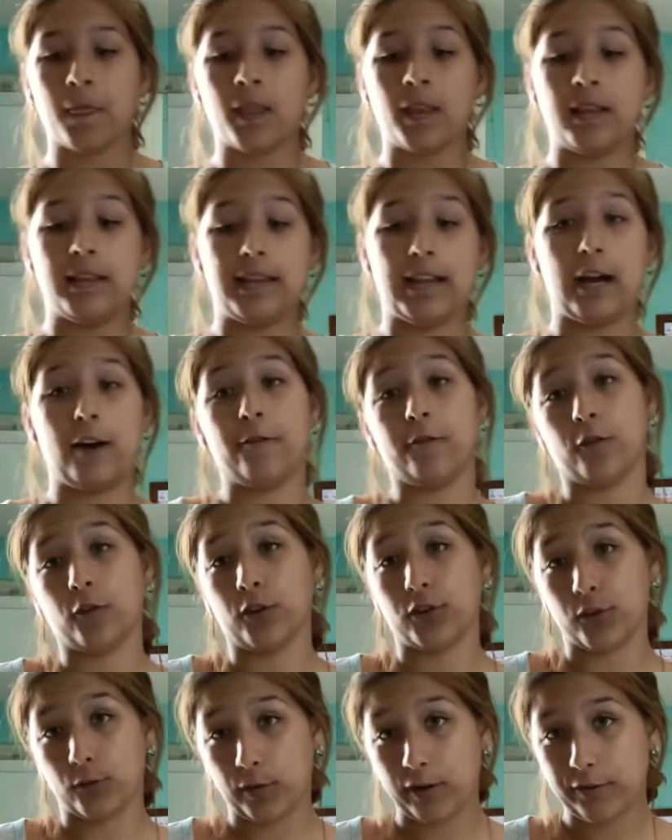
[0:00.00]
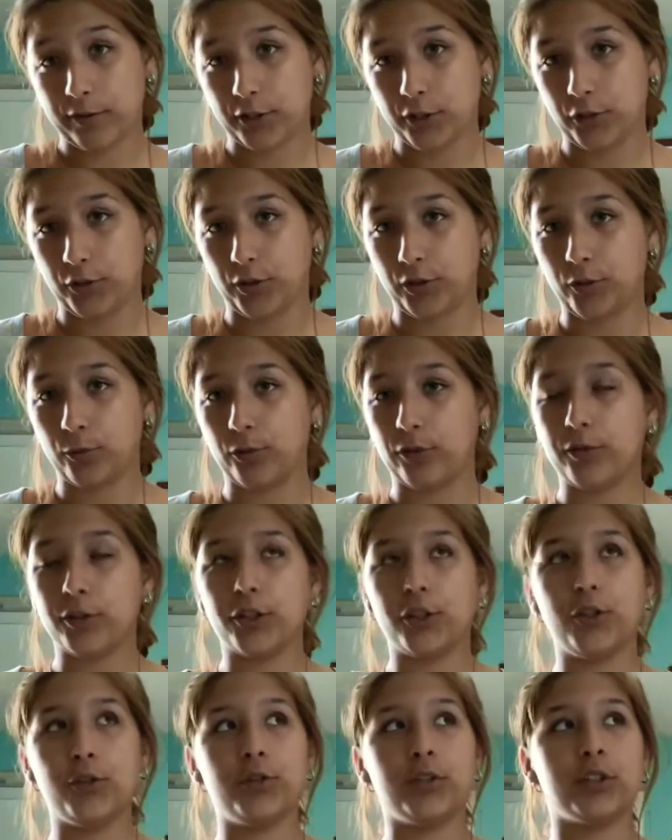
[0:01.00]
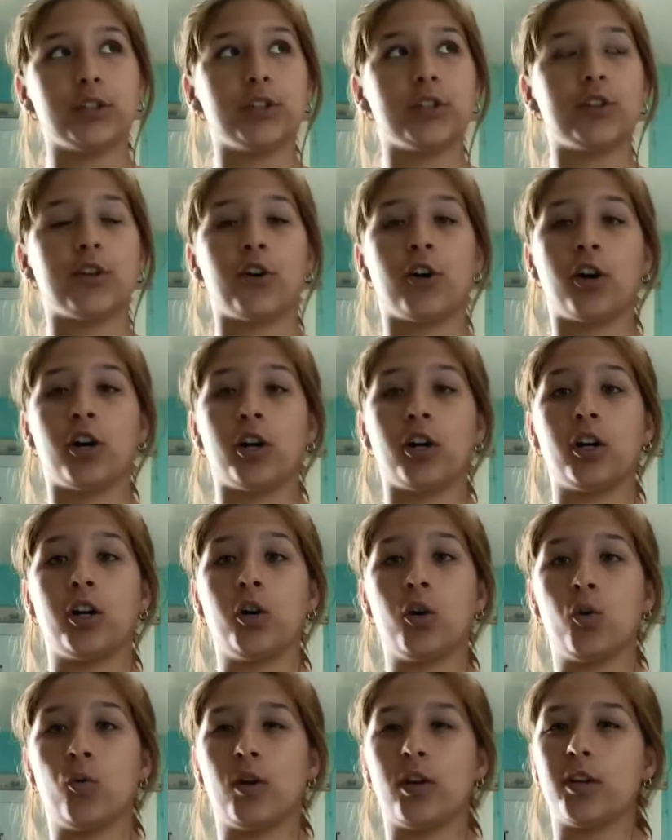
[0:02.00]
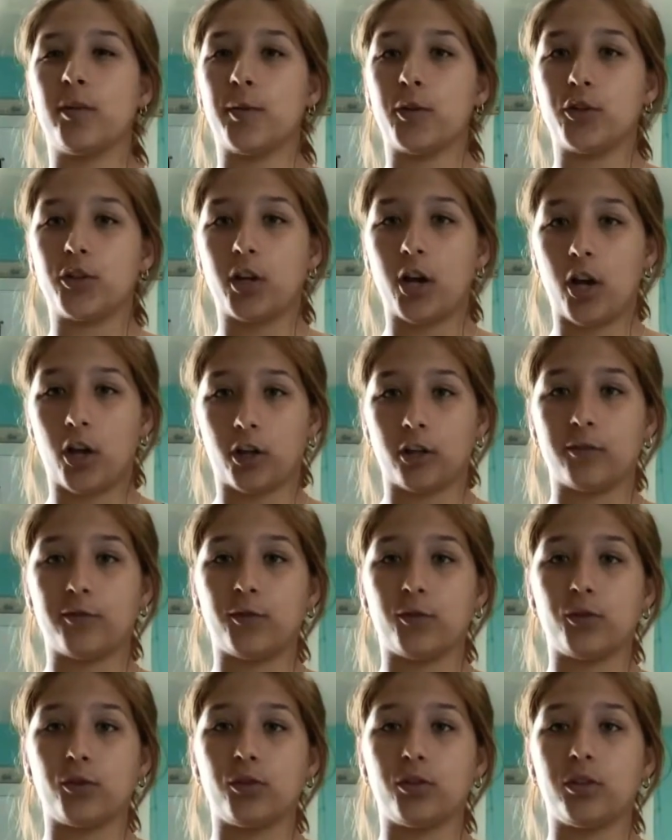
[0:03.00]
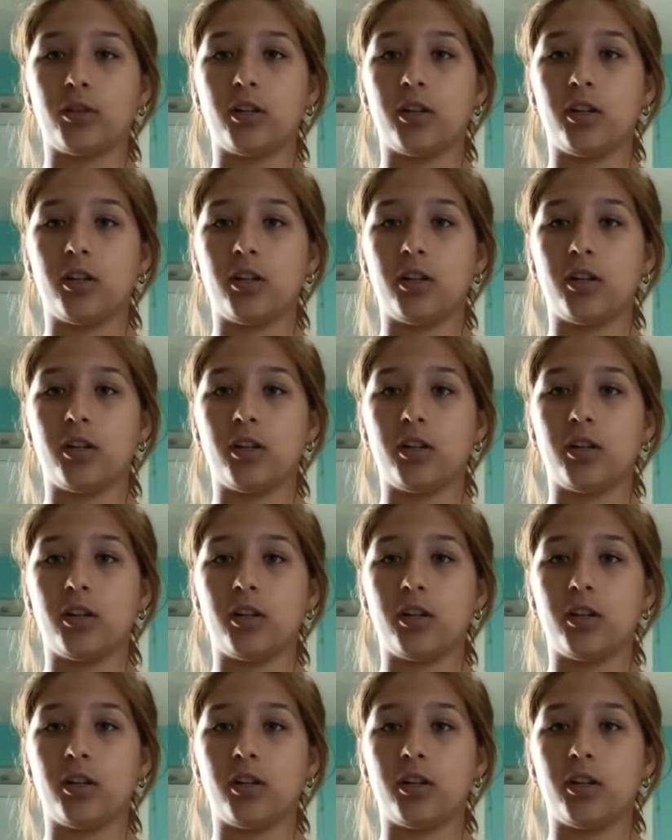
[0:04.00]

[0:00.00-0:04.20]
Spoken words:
Now for the river cooter. River cooters are one of the most colorful